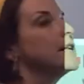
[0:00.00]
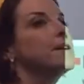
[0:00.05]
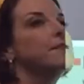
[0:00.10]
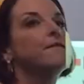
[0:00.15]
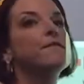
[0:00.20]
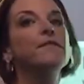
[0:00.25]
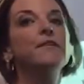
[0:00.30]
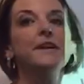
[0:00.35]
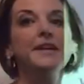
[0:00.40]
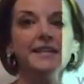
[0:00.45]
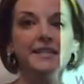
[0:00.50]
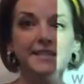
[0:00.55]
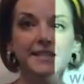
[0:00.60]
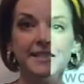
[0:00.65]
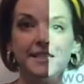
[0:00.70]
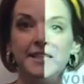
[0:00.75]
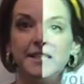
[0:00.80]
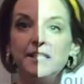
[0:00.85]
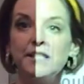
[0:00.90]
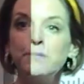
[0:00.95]
For
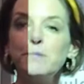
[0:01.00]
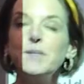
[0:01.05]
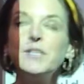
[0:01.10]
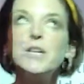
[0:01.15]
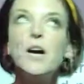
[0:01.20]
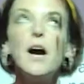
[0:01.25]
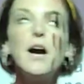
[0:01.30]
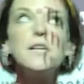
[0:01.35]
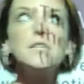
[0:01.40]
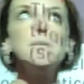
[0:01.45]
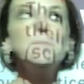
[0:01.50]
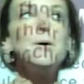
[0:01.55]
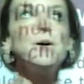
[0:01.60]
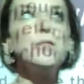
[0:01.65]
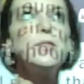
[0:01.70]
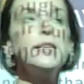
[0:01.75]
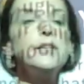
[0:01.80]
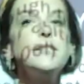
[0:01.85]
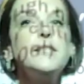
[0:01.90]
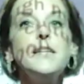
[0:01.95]
instance, we talked about
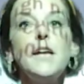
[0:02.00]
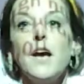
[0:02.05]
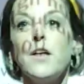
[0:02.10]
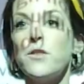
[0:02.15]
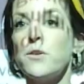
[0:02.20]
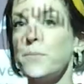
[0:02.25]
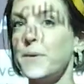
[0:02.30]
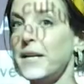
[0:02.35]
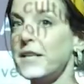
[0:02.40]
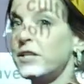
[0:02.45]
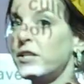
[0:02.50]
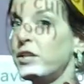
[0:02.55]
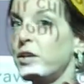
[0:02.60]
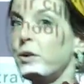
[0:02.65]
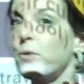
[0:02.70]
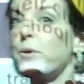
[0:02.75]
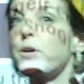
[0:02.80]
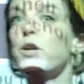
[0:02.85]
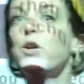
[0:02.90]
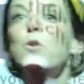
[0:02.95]
this the other week too.
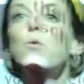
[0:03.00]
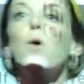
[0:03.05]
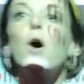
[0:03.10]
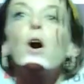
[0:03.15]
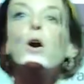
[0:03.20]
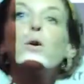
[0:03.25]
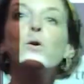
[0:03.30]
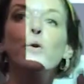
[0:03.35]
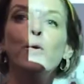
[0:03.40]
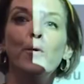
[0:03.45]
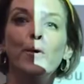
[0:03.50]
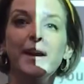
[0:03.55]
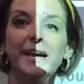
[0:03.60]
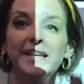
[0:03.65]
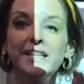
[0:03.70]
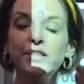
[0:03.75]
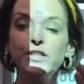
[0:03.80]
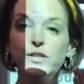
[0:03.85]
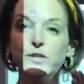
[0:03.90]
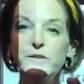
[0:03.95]
You are
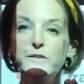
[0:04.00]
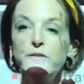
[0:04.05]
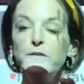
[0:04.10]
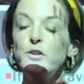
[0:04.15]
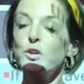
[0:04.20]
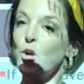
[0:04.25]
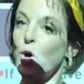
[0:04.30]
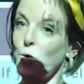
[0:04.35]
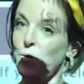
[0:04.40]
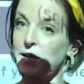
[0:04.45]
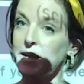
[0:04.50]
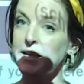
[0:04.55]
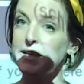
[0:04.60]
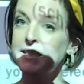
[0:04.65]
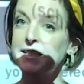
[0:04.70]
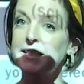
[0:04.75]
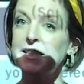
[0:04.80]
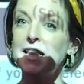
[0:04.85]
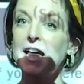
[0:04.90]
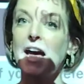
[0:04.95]
going to notice
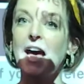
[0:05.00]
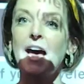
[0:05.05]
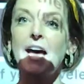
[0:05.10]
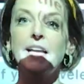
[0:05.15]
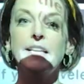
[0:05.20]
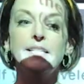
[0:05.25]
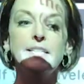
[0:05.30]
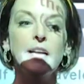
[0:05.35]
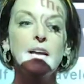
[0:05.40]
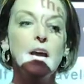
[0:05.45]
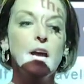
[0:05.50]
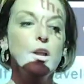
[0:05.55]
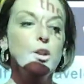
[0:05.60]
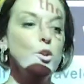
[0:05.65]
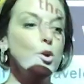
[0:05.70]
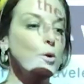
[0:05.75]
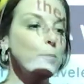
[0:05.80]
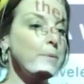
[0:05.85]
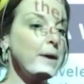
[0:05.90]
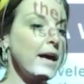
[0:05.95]
that
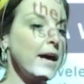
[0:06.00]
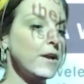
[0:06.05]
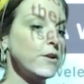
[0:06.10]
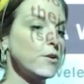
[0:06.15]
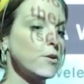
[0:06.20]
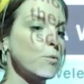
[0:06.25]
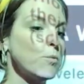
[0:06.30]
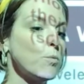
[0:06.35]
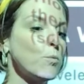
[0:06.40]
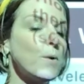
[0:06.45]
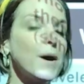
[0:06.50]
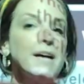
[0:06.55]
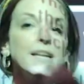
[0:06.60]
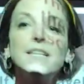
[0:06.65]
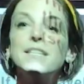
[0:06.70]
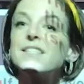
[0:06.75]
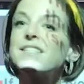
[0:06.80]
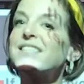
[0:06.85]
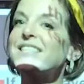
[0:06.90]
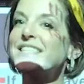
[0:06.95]
no matter what
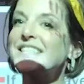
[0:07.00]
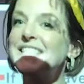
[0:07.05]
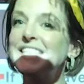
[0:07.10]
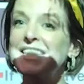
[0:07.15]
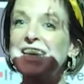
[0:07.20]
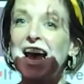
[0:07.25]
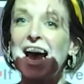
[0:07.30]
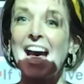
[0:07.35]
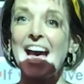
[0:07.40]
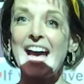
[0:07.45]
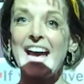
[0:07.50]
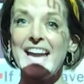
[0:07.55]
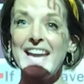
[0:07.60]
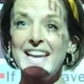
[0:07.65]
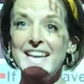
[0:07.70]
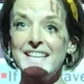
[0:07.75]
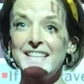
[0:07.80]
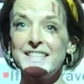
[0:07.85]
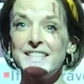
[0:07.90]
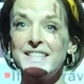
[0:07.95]

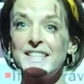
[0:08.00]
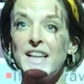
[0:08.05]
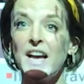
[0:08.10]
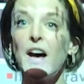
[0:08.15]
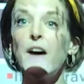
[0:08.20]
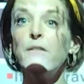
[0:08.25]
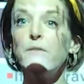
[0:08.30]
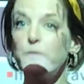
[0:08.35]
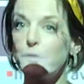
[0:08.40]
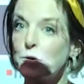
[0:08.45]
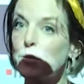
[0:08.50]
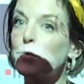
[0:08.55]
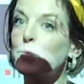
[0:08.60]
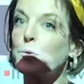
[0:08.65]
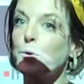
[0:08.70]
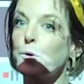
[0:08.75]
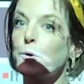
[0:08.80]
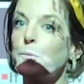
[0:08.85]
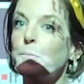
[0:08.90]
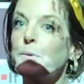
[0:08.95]
size of the
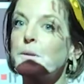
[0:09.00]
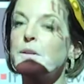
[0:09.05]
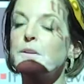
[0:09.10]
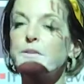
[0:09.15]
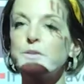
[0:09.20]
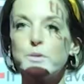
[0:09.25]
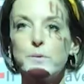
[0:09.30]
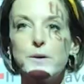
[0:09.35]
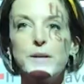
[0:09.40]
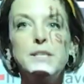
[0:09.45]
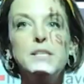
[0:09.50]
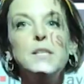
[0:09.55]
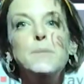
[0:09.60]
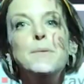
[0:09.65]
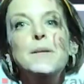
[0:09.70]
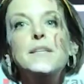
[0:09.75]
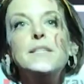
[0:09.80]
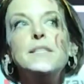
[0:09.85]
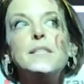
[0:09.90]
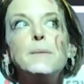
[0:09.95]
group, there's going to
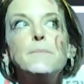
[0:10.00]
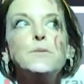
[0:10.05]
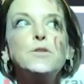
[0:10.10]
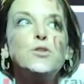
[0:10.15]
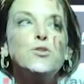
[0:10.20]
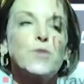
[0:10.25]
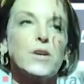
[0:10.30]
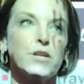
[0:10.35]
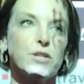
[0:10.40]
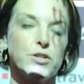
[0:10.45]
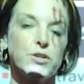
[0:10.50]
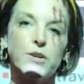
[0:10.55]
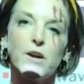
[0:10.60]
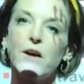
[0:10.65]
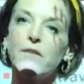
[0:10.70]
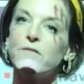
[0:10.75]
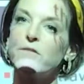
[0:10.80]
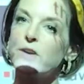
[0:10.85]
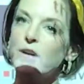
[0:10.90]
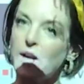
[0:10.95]
be some structure of
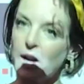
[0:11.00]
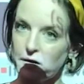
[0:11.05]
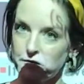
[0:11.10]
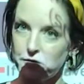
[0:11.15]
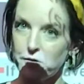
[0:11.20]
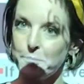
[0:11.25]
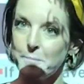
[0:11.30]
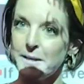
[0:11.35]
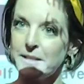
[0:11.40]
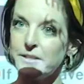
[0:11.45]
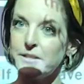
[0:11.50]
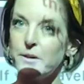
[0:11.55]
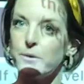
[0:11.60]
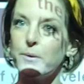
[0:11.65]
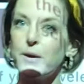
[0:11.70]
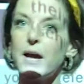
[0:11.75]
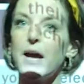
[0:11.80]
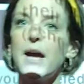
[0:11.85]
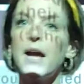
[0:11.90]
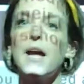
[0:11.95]
government,
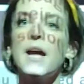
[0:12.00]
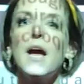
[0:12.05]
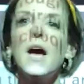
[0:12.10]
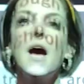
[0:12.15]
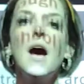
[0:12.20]
okay?